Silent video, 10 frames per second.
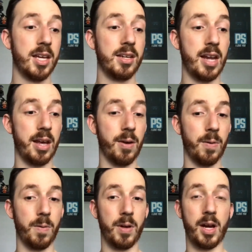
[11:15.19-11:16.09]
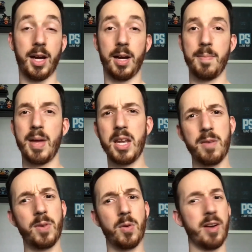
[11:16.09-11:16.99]
Now, many
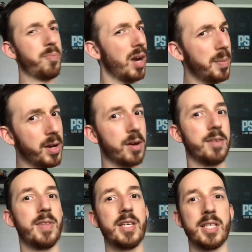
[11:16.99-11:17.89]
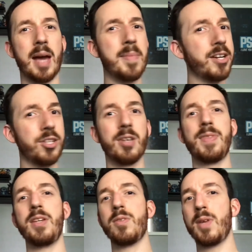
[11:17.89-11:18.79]
of you have probably heard of this. I'm not sure if
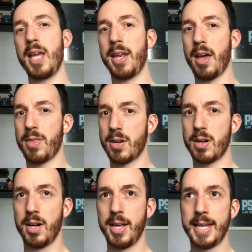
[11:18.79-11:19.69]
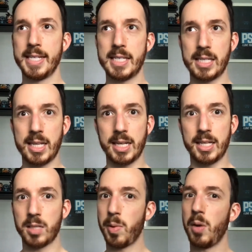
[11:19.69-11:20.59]
they do it in other
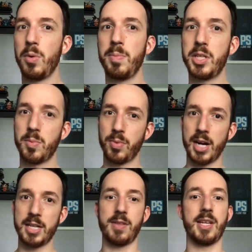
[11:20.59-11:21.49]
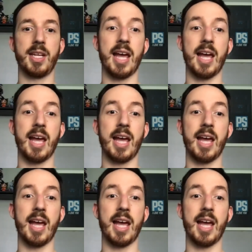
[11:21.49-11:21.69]
cities, but I wouldn't be surprised if they did.